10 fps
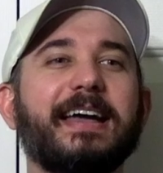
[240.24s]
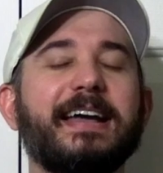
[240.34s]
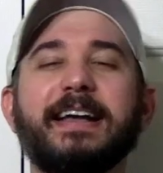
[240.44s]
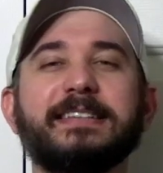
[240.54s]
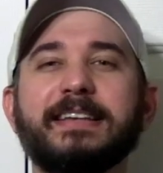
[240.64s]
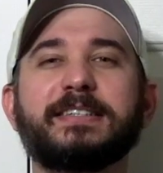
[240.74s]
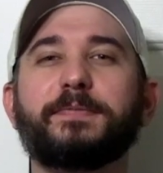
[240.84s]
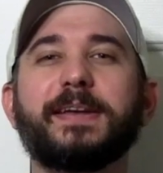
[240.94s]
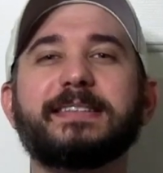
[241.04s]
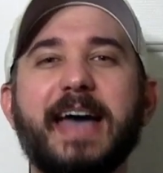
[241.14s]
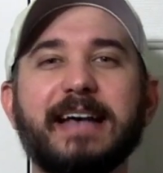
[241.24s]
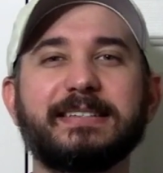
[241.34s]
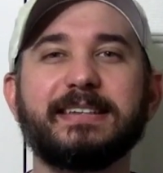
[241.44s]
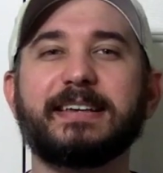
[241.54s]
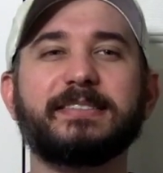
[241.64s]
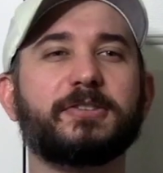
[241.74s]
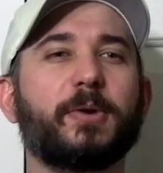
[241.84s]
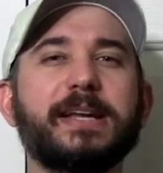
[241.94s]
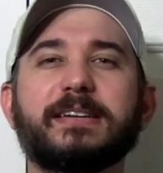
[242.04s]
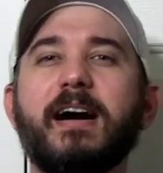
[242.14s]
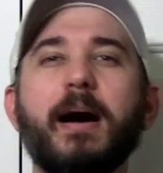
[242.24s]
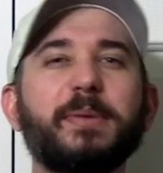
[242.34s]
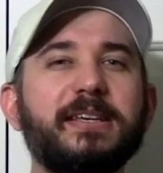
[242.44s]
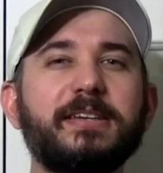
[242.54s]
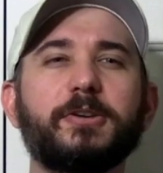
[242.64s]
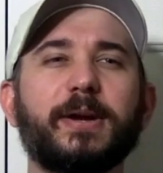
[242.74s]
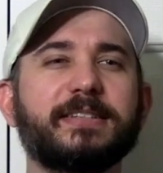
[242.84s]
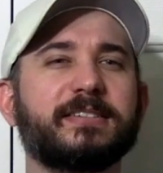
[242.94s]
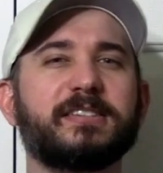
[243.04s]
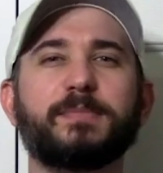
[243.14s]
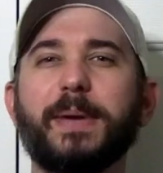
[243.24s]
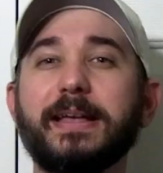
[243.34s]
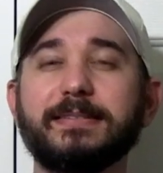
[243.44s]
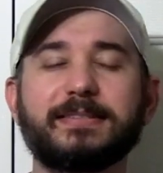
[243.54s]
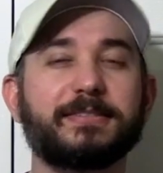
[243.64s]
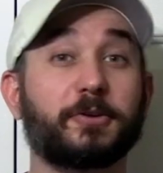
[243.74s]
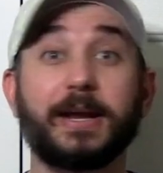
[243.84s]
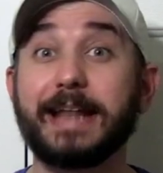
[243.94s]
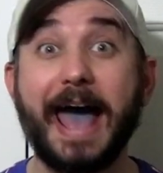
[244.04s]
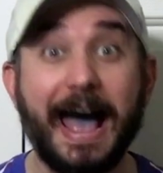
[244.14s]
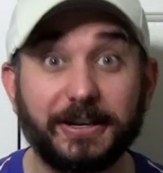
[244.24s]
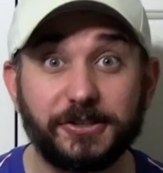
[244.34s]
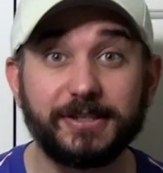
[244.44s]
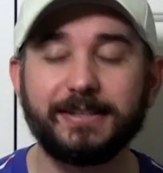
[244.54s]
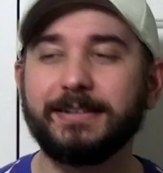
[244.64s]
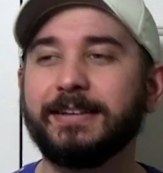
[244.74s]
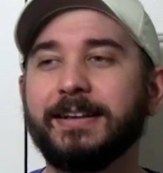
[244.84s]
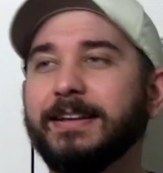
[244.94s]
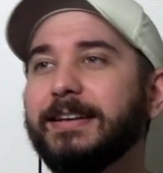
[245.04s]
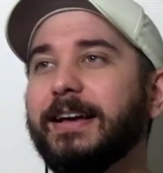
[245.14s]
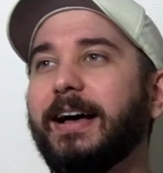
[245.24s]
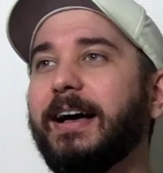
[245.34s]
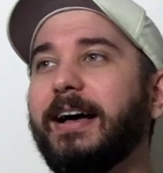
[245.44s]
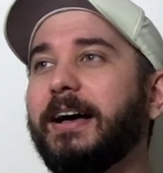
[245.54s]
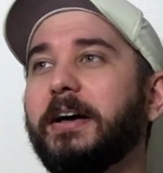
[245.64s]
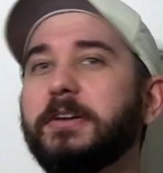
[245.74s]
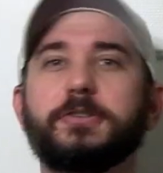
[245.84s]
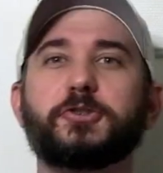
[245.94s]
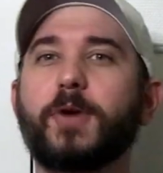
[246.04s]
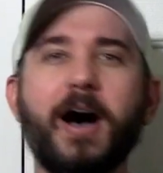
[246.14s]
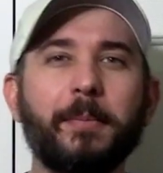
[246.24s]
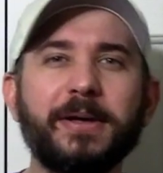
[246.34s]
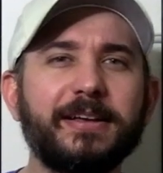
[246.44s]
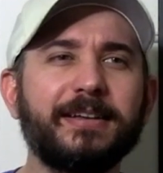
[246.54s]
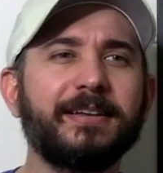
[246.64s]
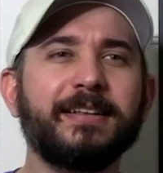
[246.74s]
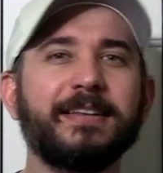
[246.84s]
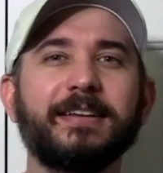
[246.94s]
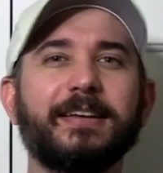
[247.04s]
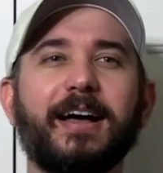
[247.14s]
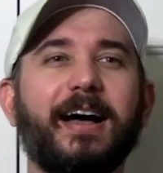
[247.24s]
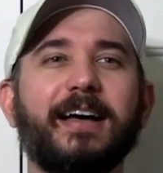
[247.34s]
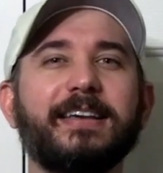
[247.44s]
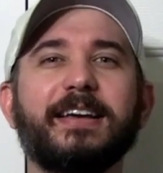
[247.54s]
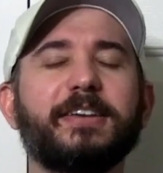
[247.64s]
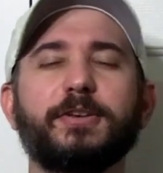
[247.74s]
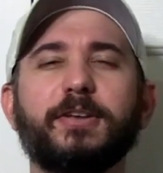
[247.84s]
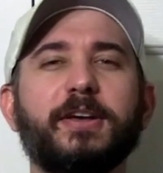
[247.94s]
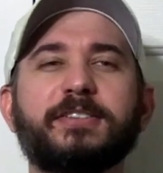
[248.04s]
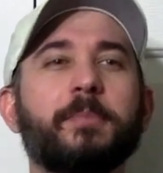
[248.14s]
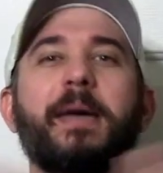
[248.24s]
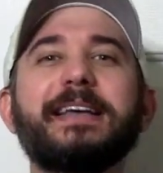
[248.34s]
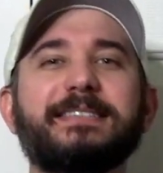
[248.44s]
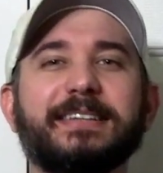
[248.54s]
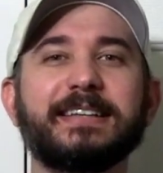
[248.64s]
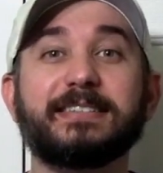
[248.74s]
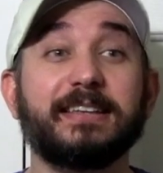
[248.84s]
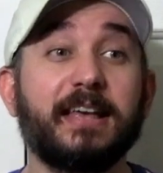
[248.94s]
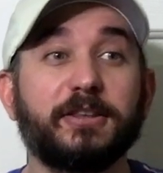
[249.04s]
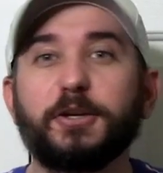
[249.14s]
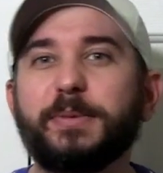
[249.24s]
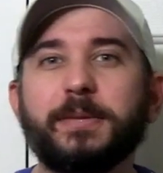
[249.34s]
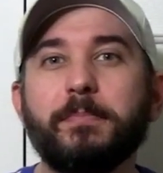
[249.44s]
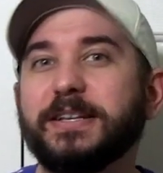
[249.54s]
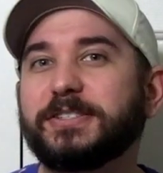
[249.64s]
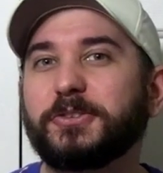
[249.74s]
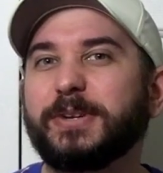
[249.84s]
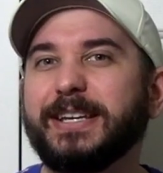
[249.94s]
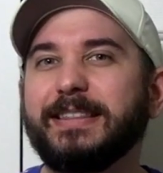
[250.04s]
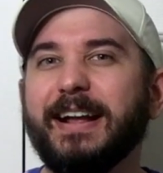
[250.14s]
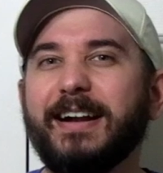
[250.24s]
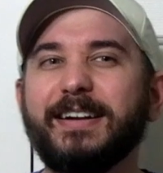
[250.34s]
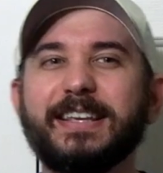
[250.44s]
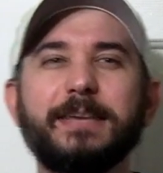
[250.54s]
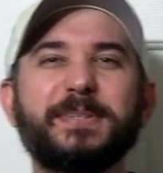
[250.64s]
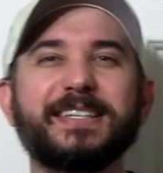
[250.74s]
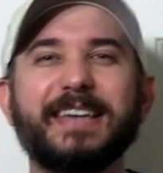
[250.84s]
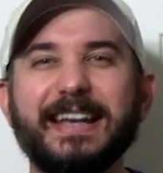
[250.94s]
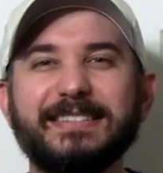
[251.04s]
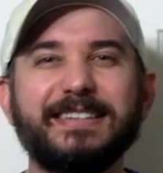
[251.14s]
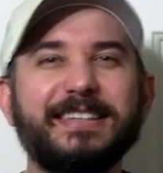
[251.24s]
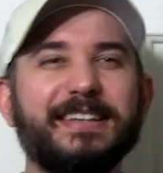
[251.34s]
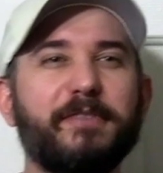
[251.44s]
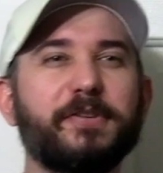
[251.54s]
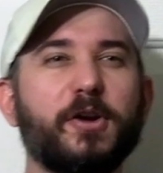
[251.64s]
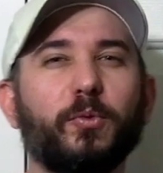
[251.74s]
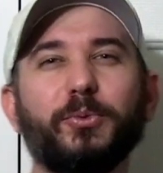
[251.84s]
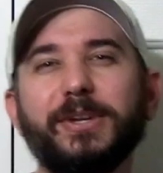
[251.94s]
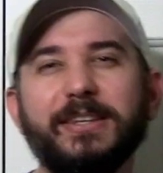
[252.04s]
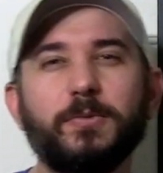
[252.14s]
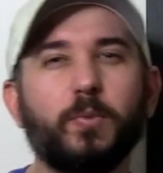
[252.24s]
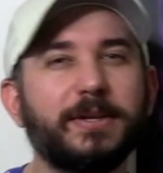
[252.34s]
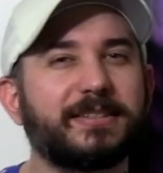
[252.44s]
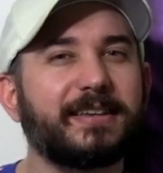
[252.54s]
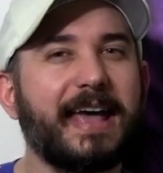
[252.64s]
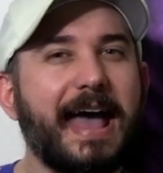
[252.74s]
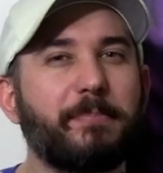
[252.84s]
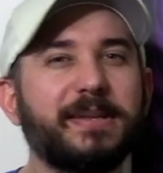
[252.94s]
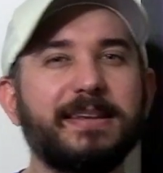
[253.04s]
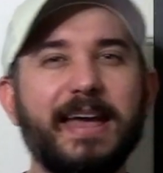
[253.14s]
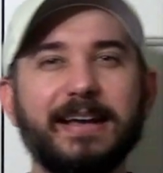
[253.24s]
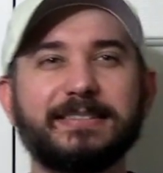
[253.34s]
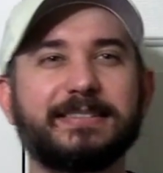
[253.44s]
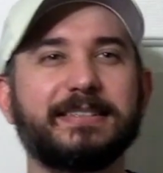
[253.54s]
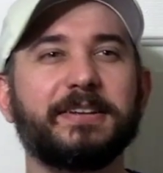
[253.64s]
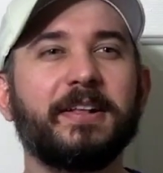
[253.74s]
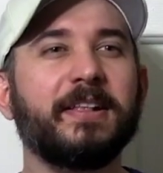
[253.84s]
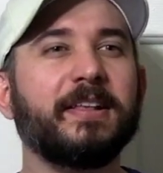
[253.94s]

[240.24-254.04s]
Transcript: it's fantastic. It's great comedy, great suspense, great action, drama. It's amazing. It's a little bit of mystery in there. It keeps you guessing. You never know really what's going to happen next. And,